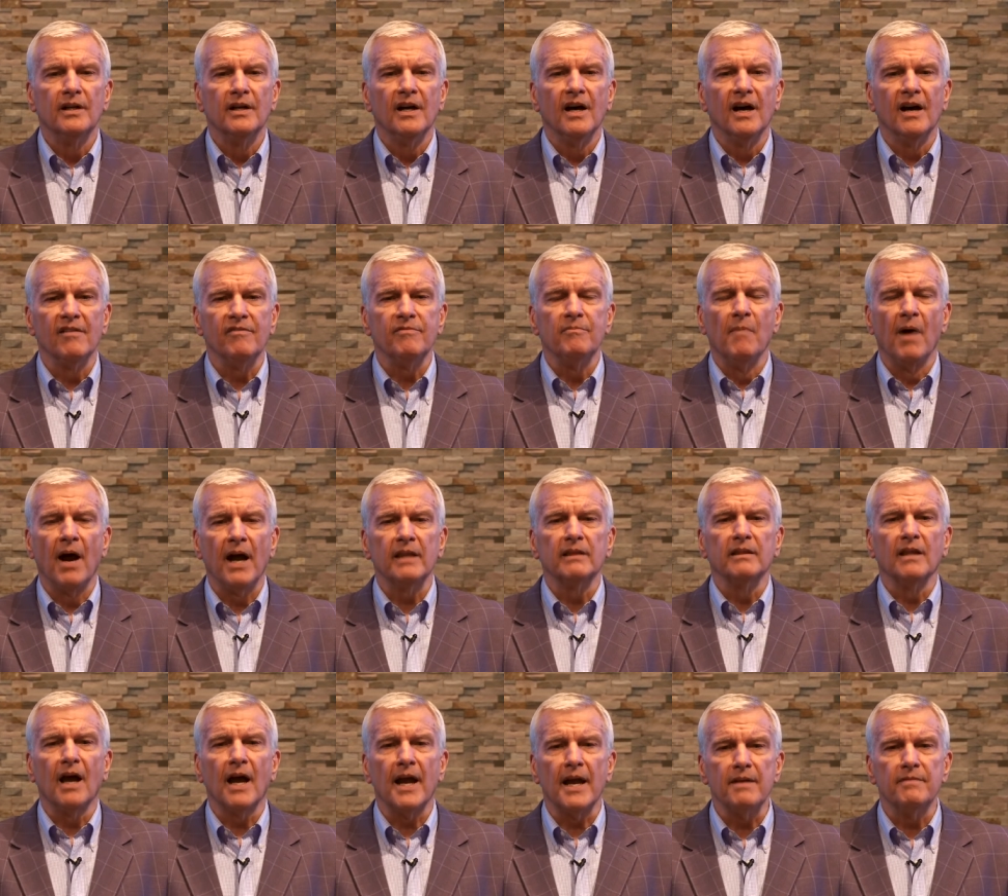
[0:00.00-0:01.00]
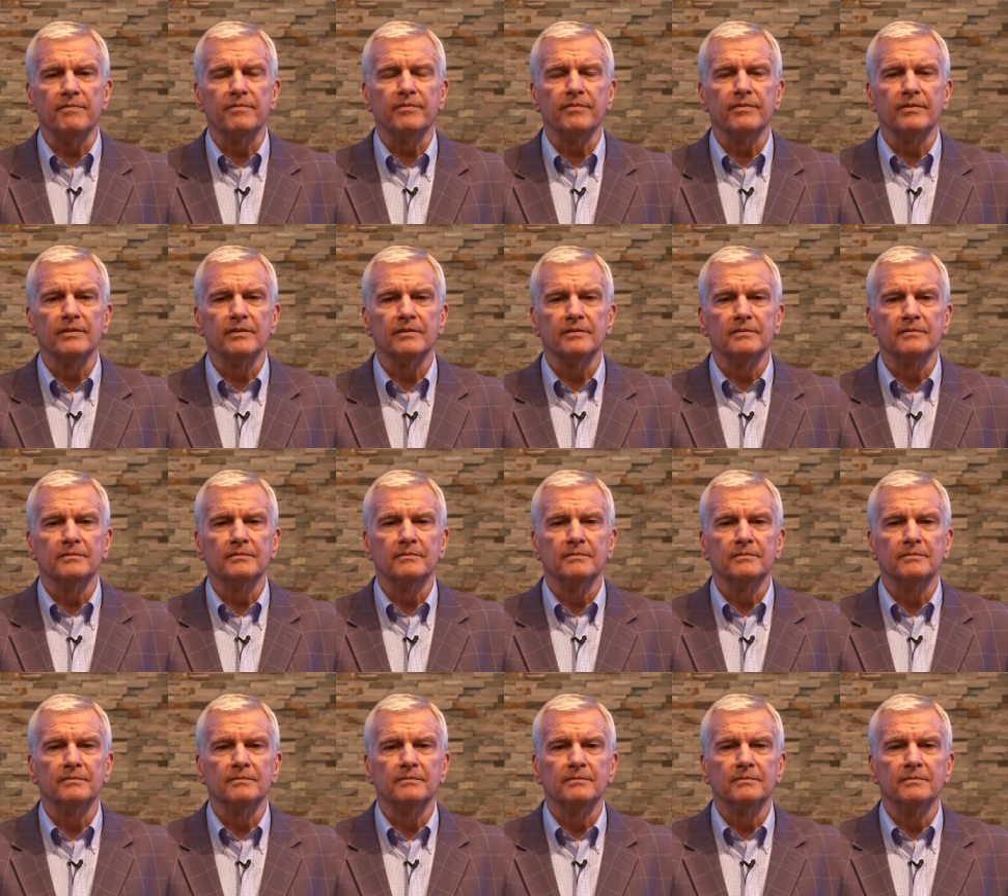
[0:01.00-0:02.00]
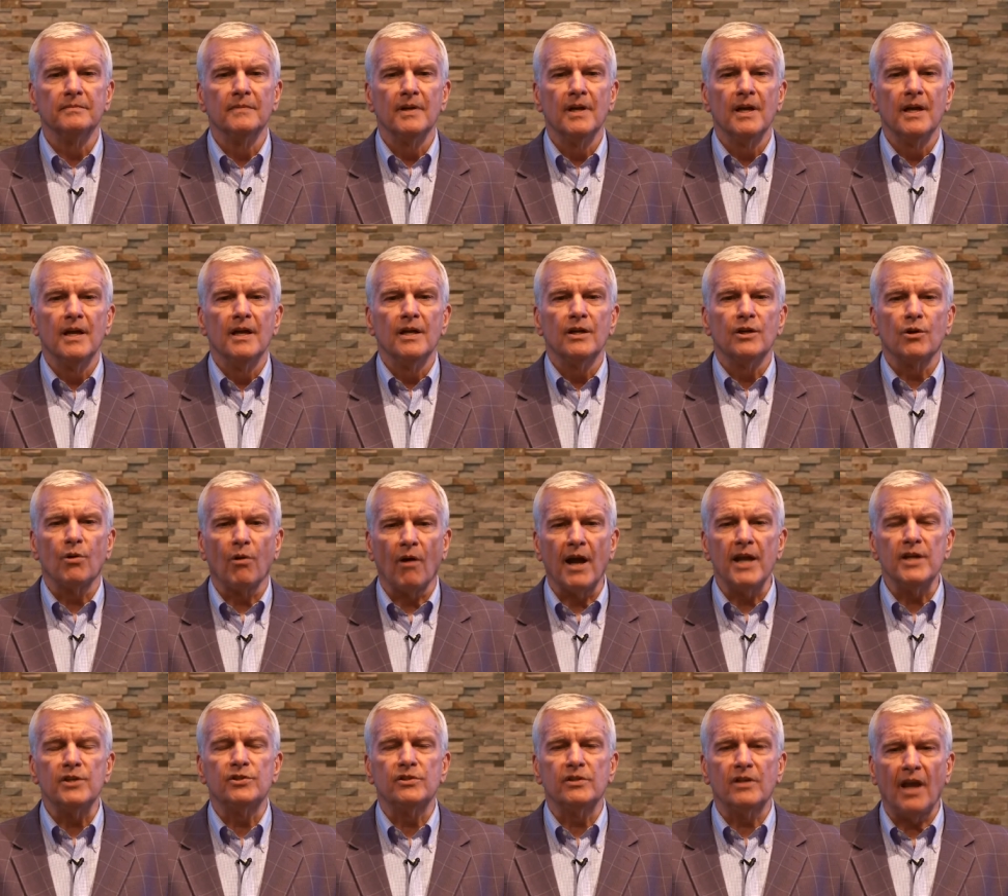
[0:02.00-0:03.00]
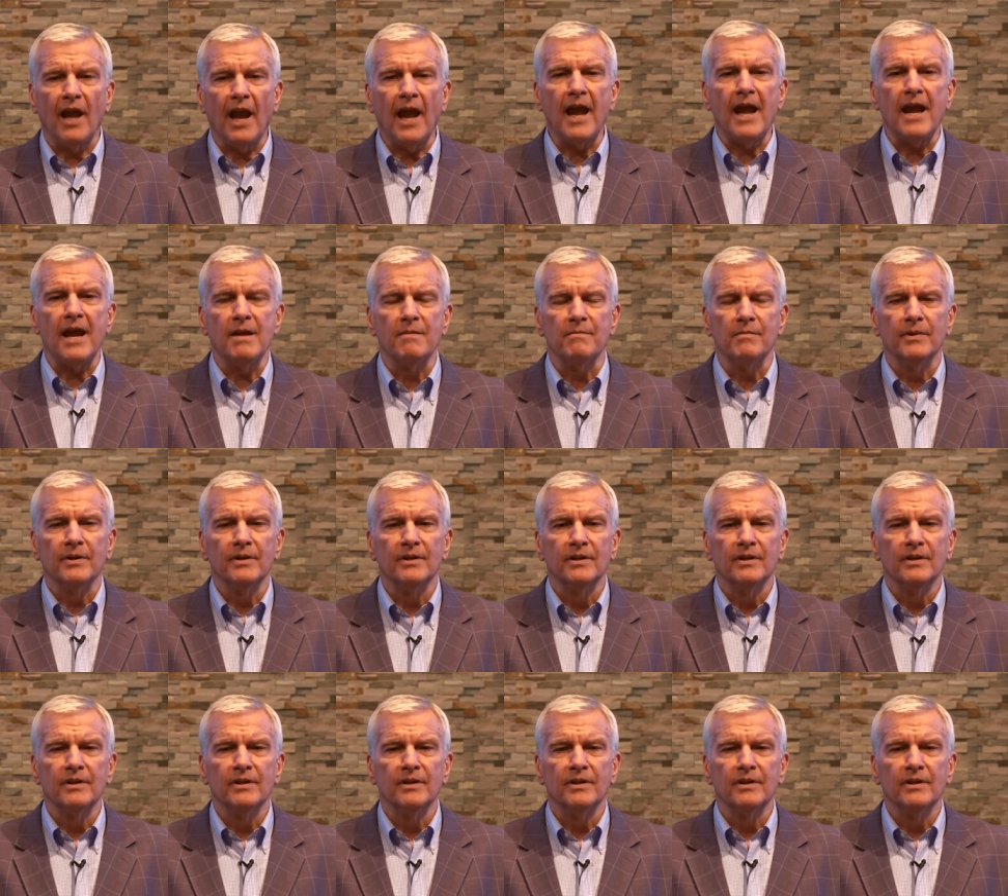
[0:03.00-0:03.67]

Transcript: of my life. Christ came